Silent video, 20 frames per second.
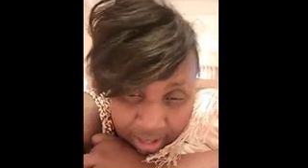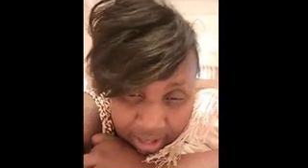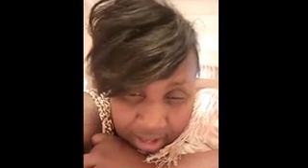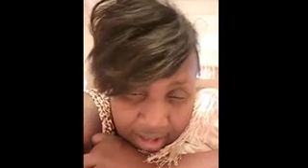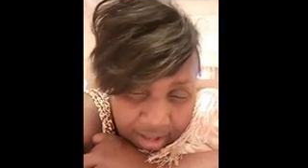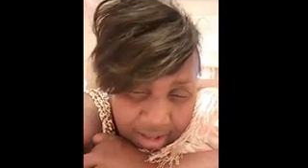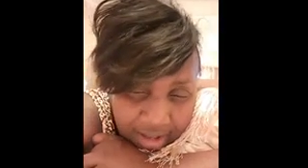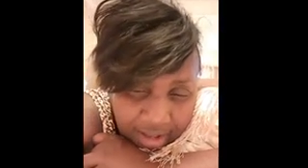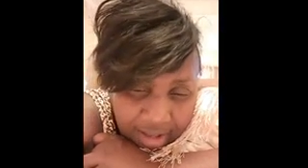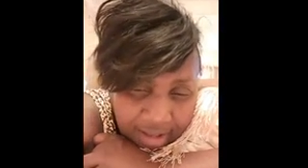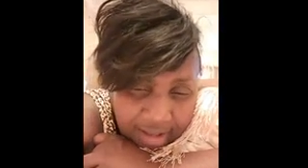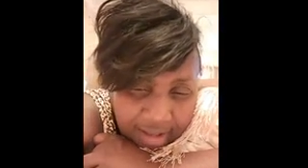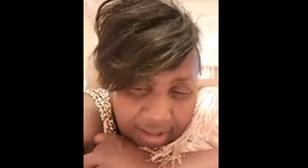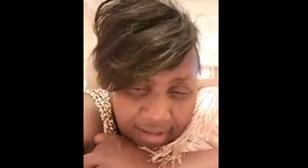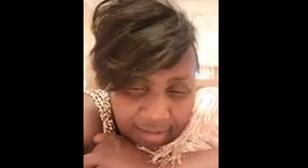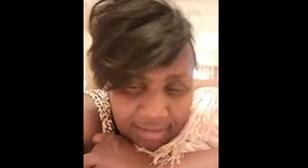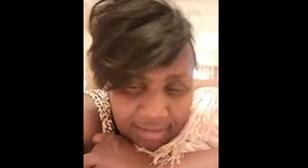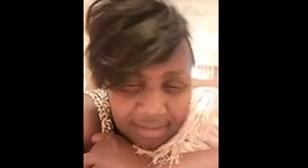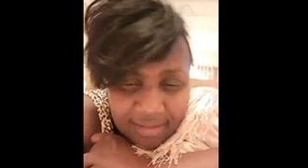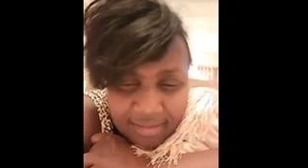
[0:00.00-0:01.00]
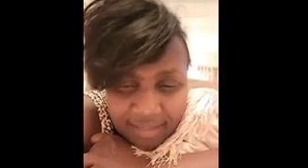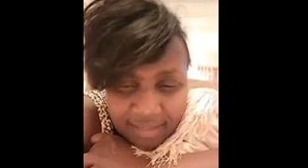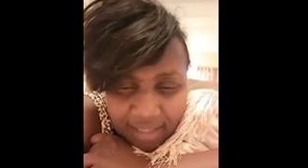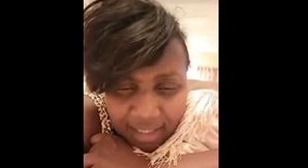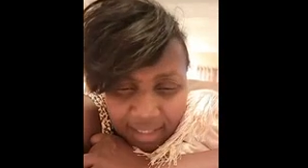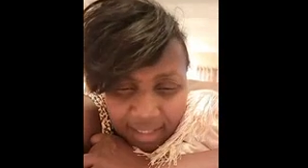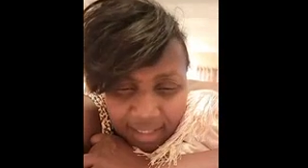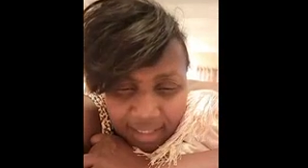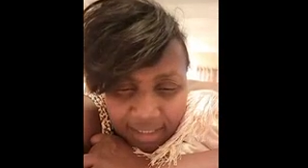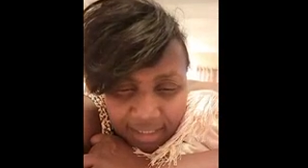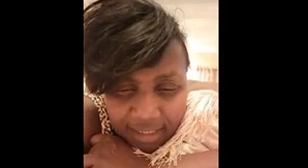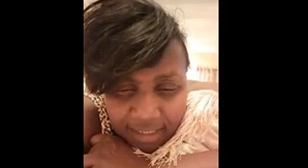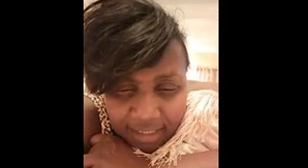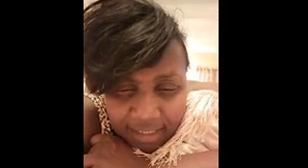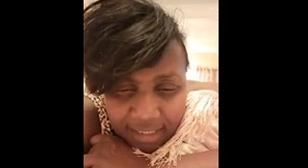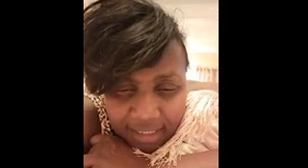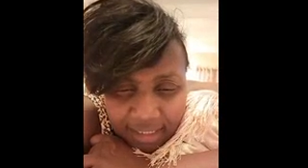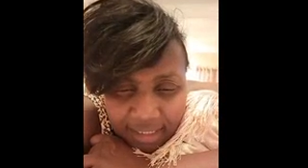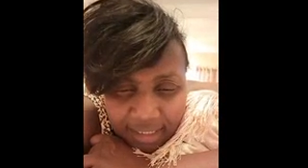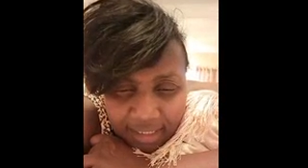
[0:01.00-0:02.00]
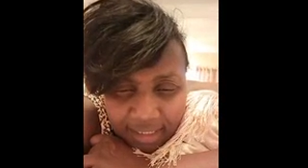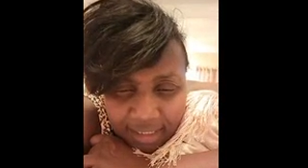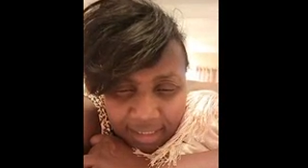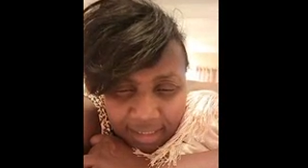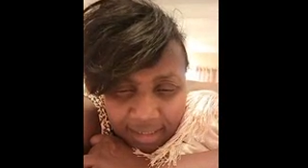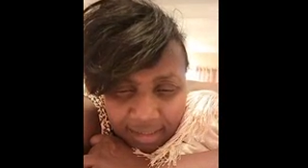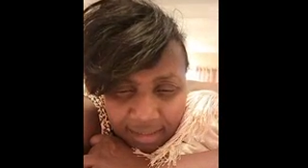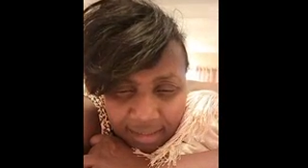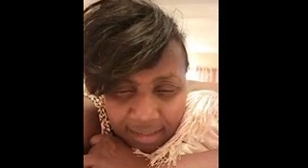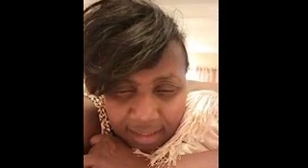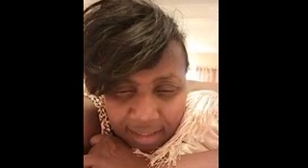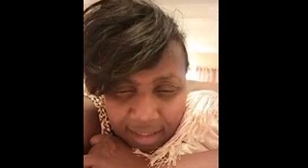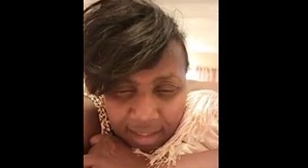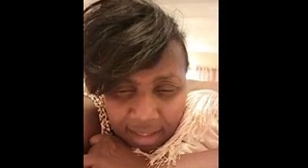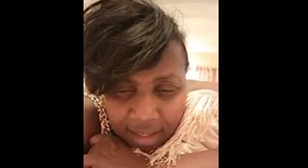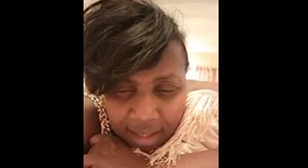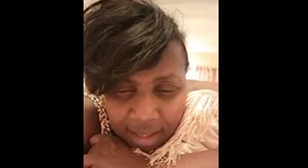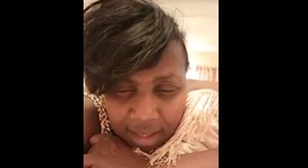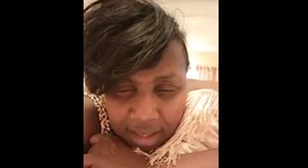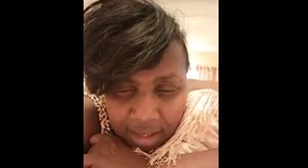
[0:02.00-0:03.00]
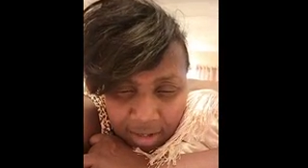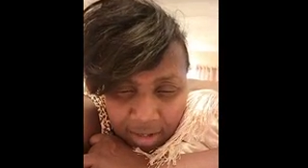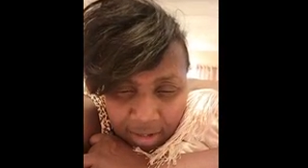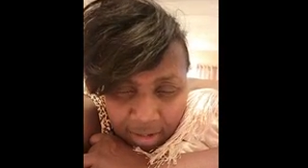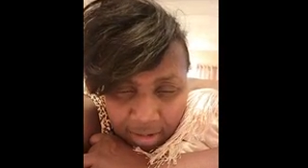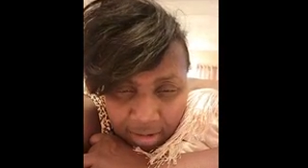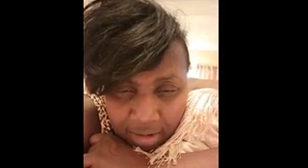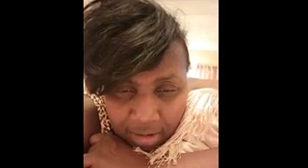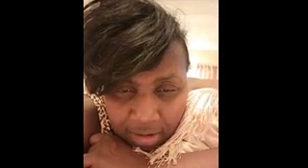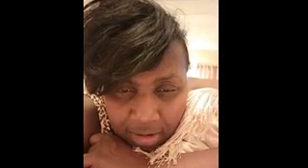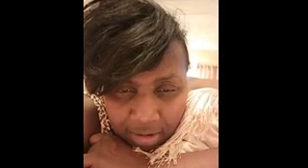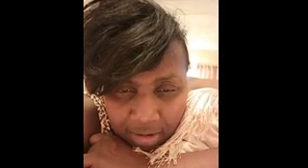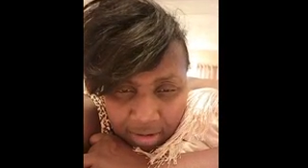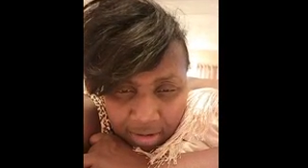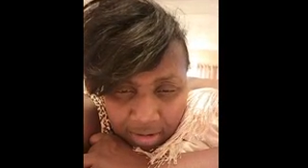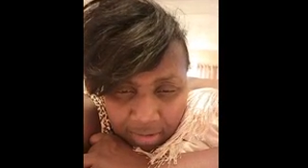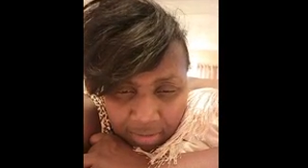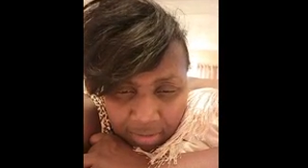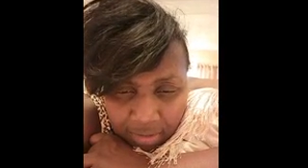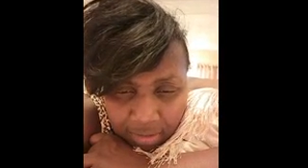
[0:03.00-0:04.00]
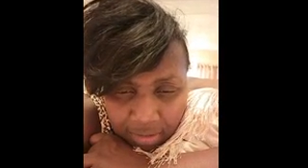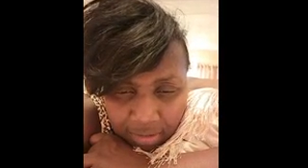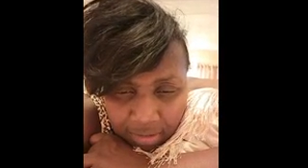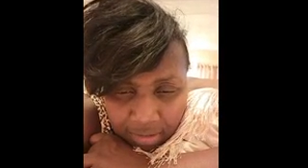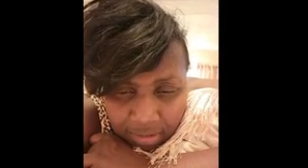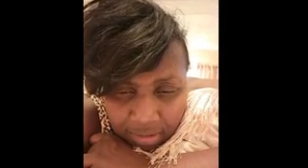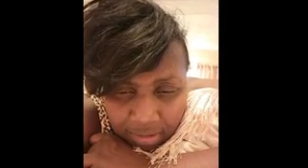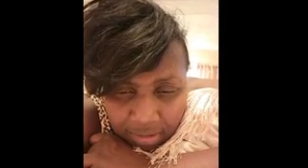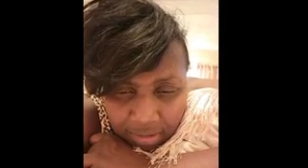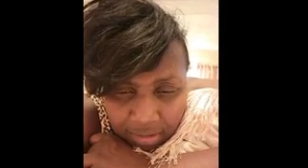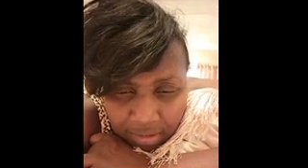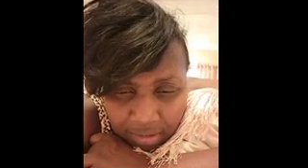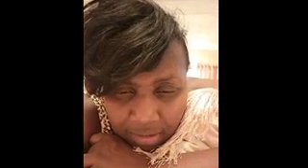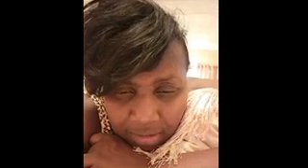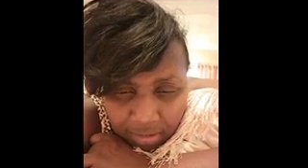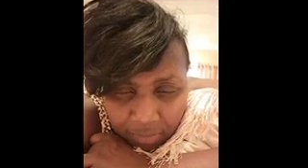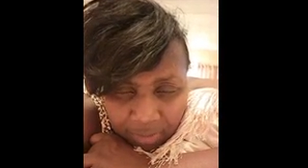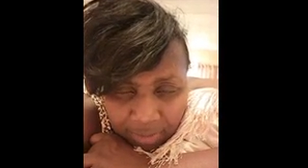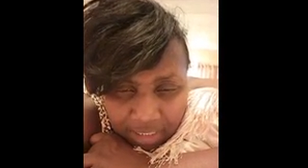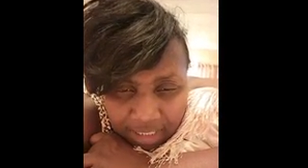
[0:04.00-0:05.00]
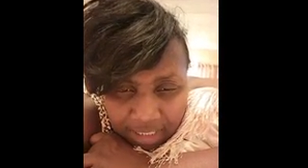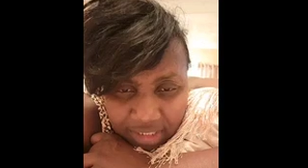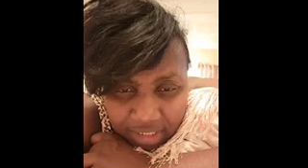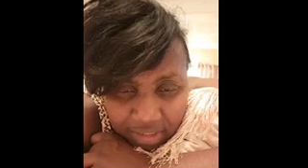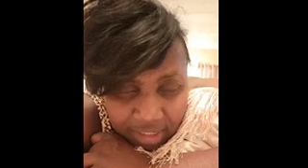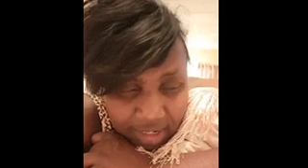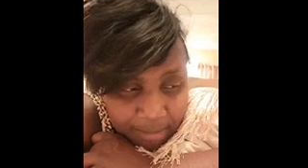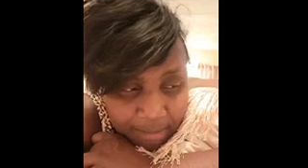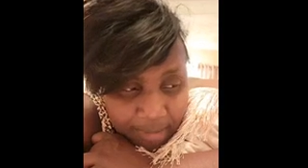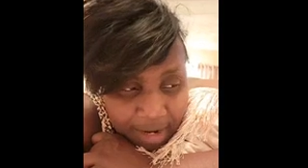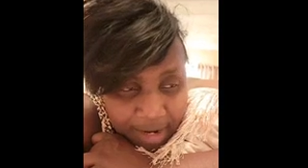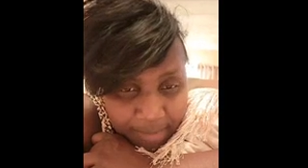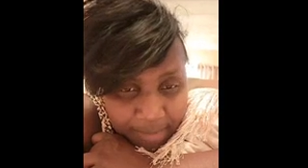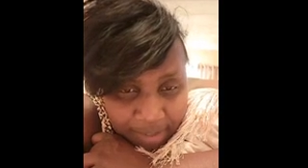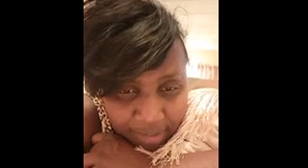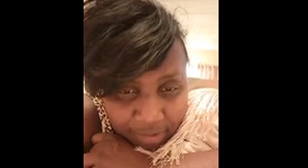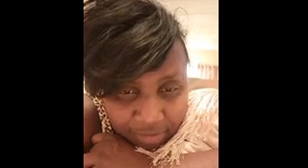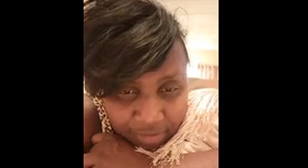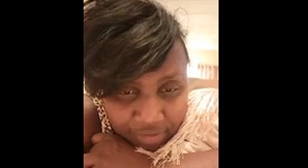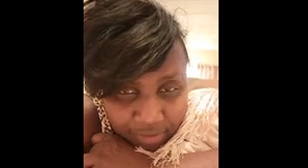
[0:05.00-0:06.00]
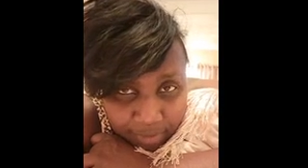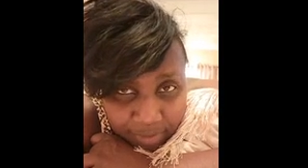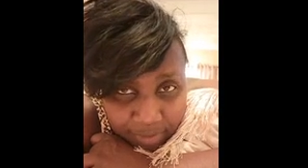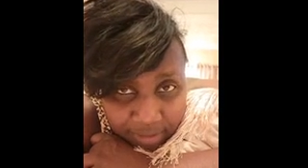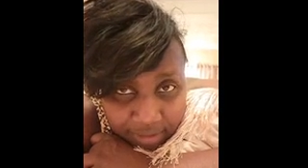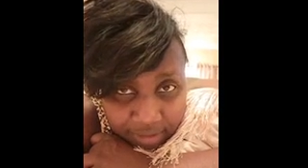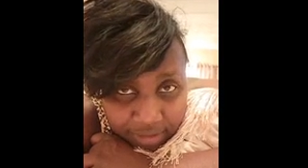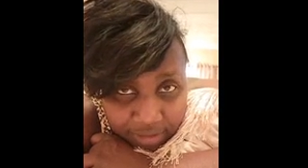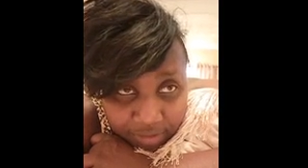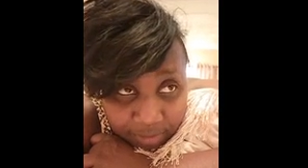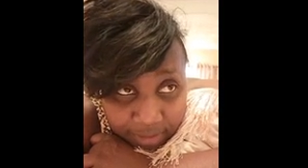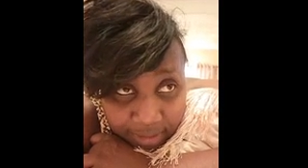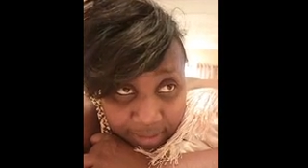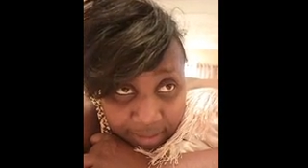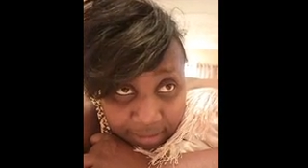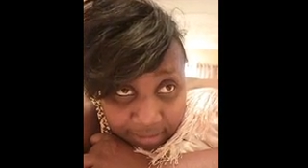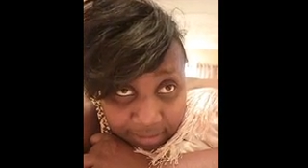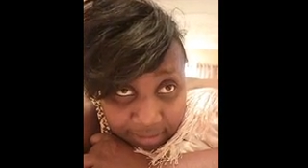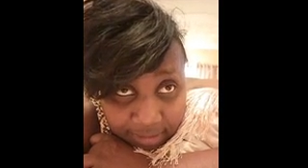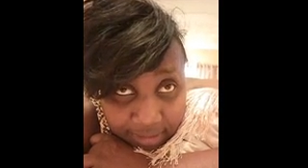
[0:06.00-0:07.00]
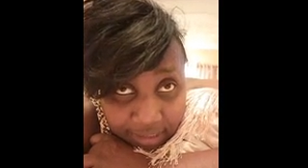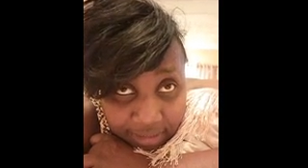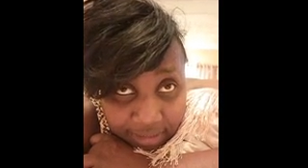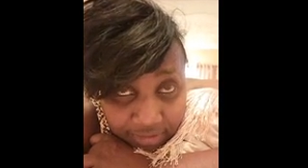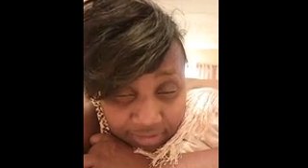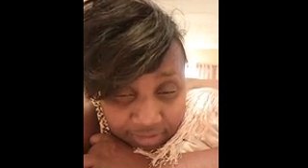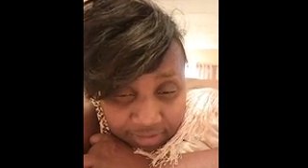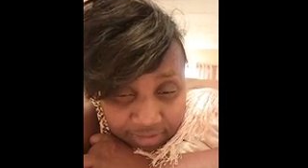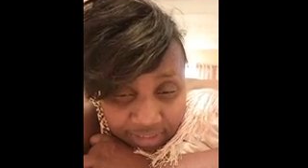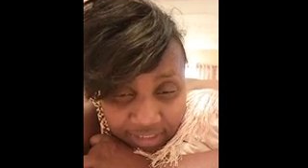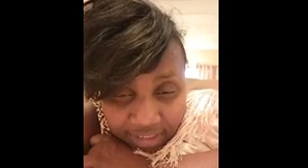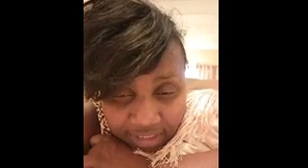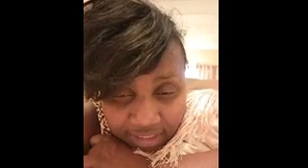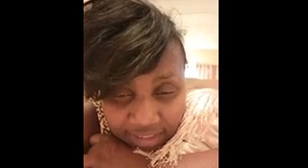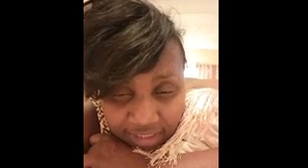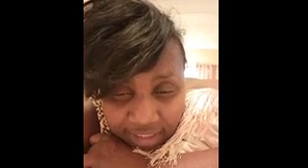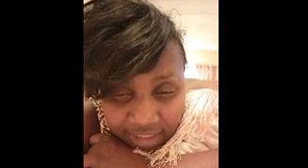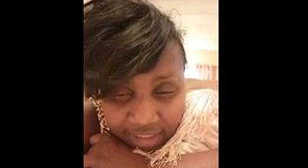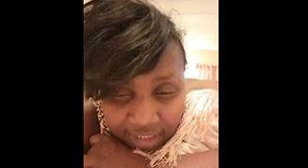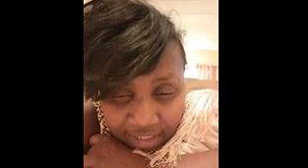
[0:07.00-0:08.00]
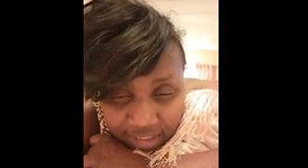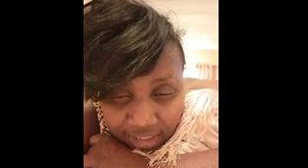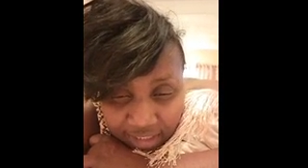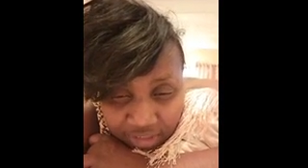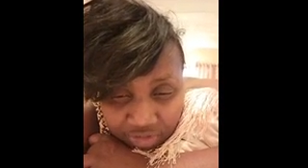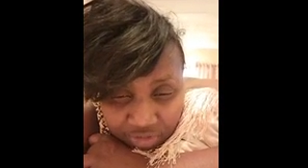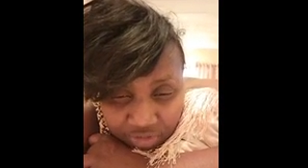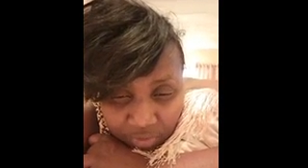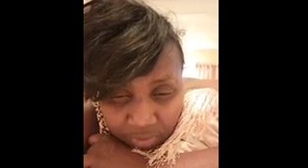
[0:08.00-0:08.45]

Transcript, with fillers: I said it. Oh, uh, One lady down at Barbados, she messaged me yesterday and she said, she